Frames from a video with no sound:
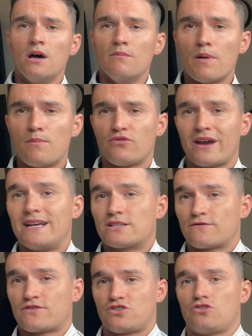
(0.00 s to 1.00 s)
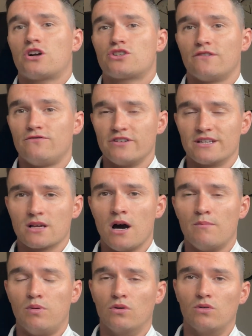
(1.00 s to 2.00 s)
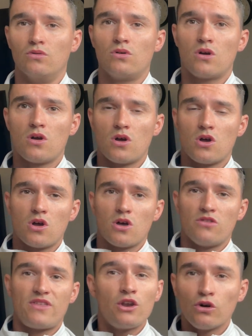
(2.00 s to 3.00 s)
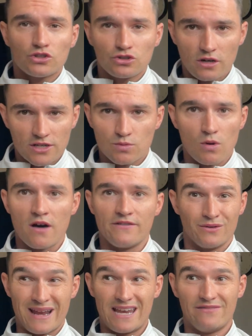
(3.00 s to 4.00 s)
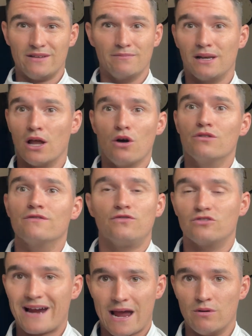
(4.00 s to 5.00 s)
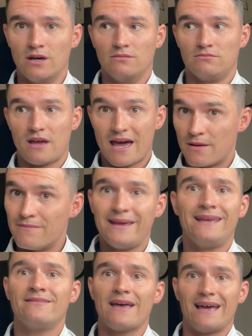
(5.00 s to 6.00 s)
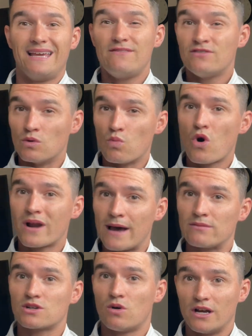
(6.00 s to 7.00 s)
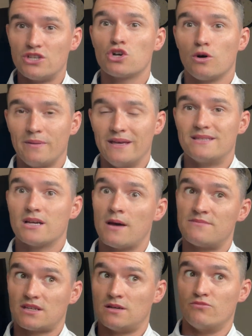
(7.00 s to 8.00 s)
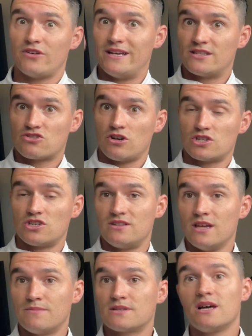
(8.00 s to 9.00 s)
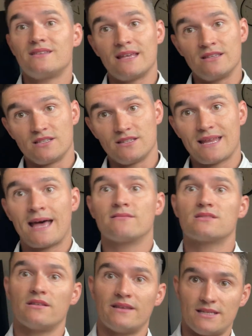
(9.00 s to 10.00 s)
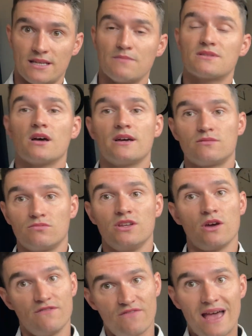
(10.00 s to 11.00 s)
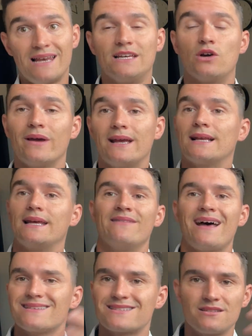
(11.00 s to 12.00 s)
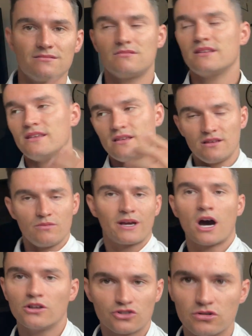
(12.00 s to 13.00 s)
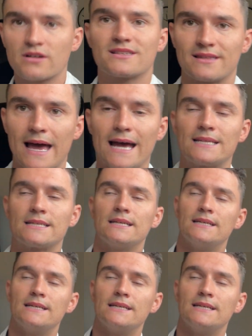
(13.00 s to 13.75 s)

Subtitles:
But breaks of structure, for example, they're not trustworthy on anything below the 4 hour. And I mean that. Even the 1 hour is quite choppy at times. It can break structure to the upside, then to the downside, then to the upside, fairly quickly. And we can't trust that.